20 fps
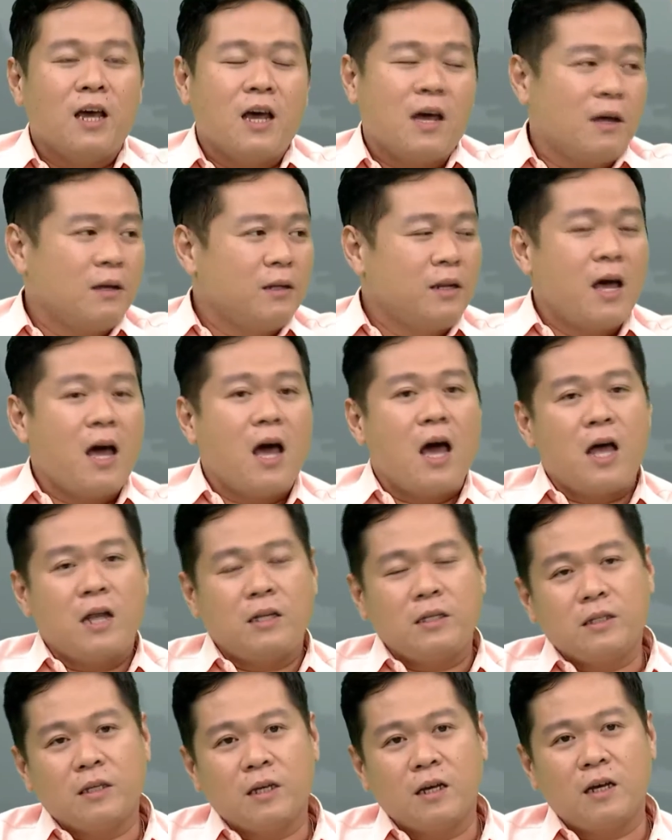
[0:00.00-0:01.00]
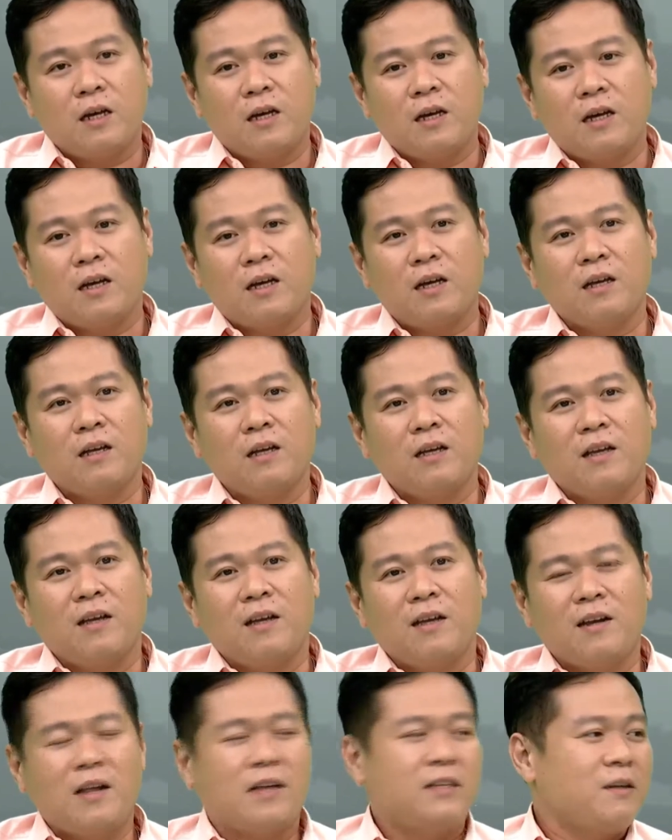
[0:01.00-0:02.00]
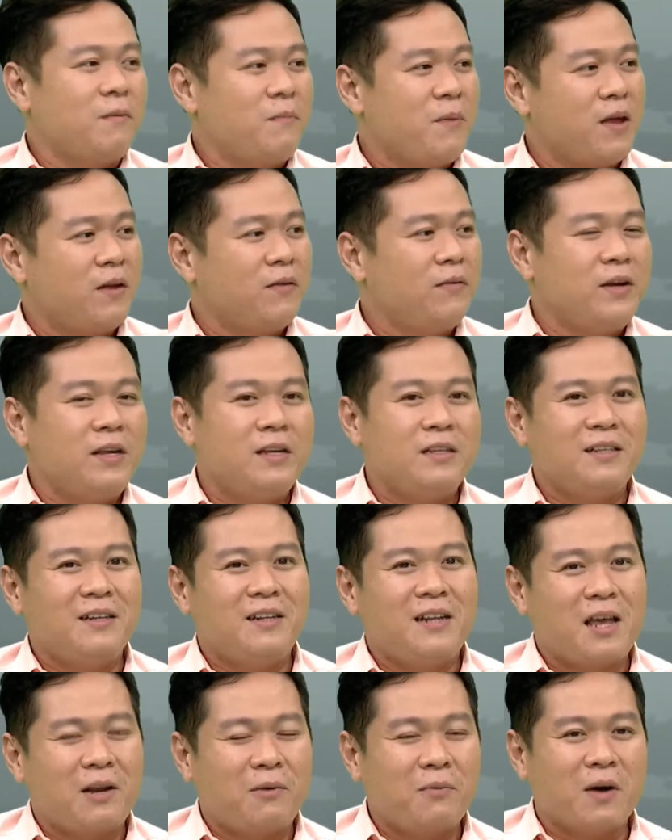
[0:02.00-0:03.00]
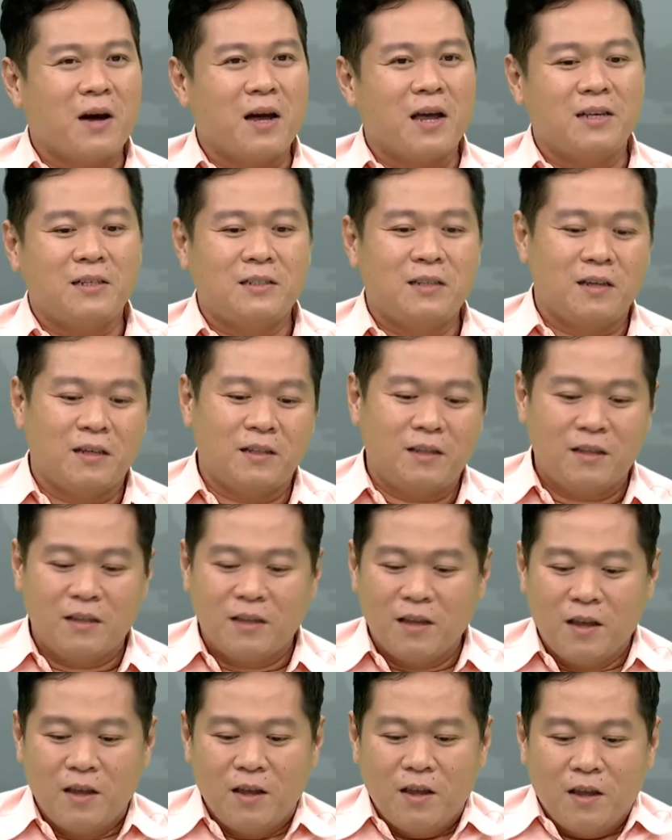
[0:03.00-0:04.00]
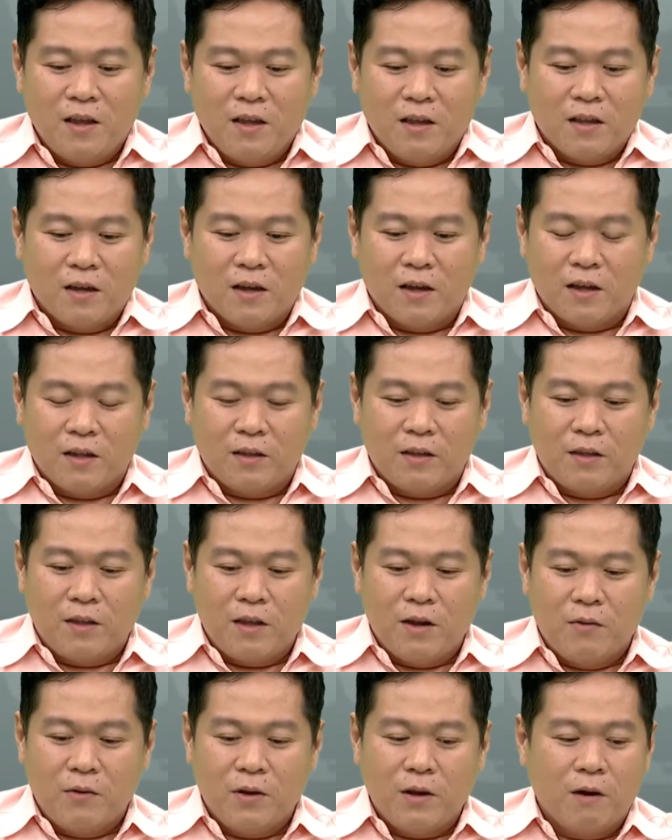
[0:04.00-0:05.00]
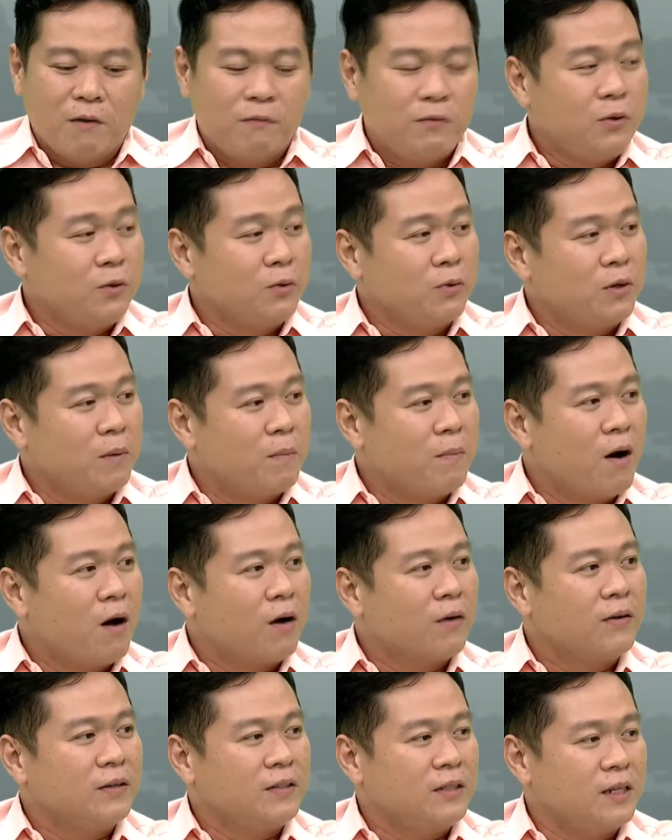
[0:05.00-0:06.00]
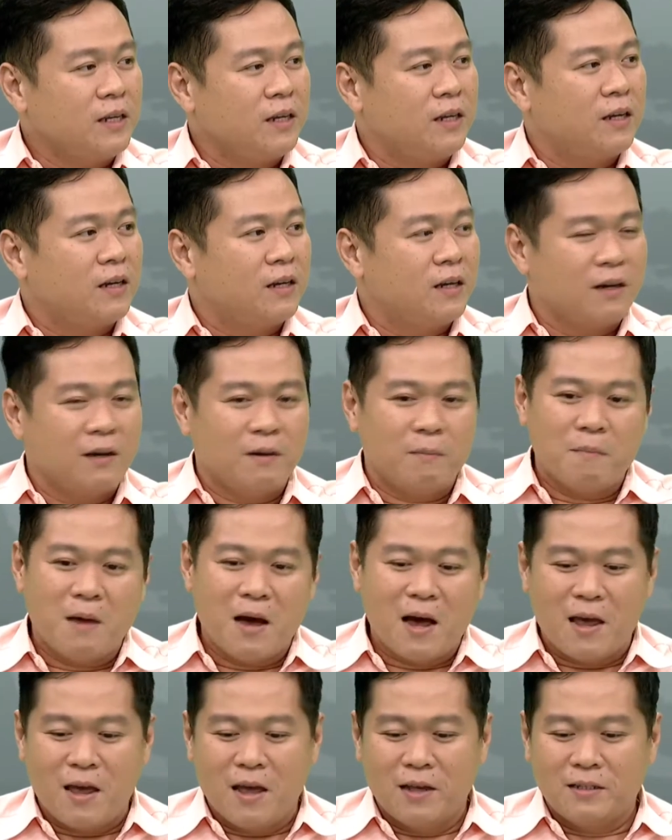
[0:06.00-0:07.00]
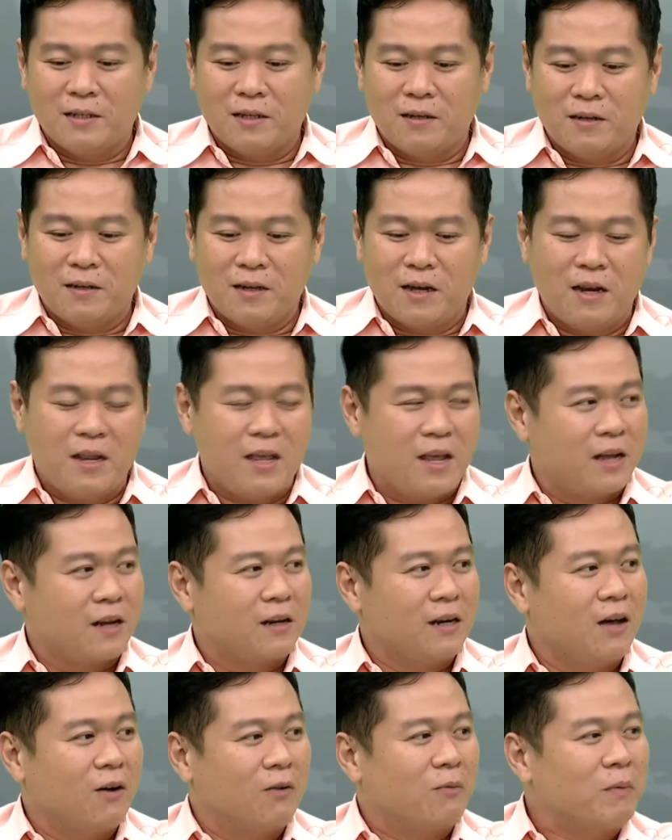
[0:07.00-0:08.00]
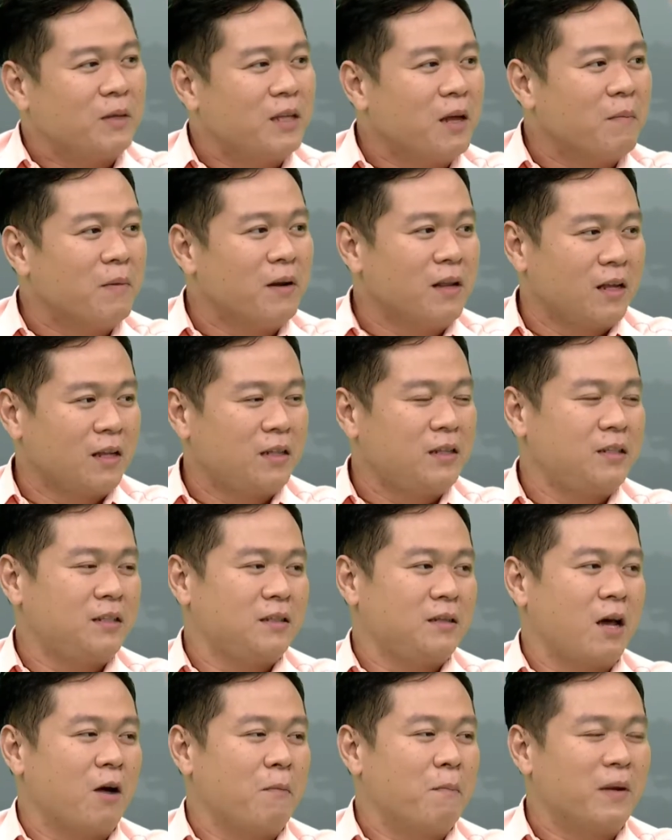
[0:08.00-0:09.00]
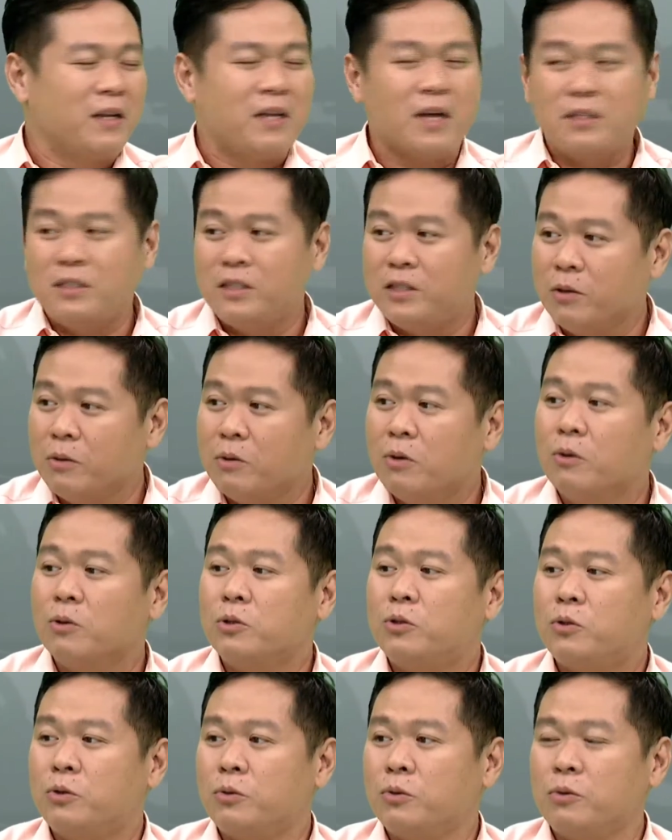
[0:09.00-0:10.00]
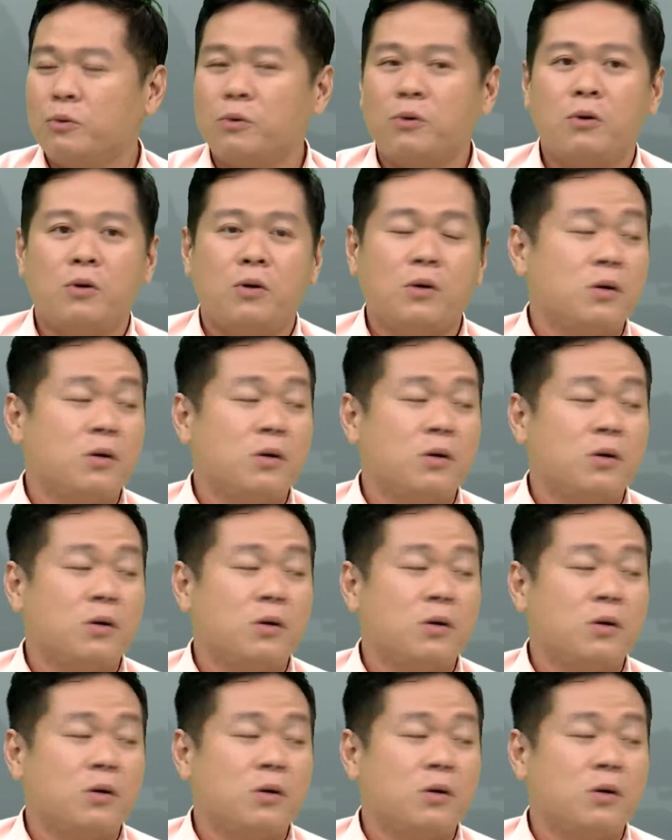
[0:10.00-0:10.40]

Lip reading: Yeah, that's the main reason that why is a theory of two democracy by Ajahn Anek Lao Thamarat still hold true.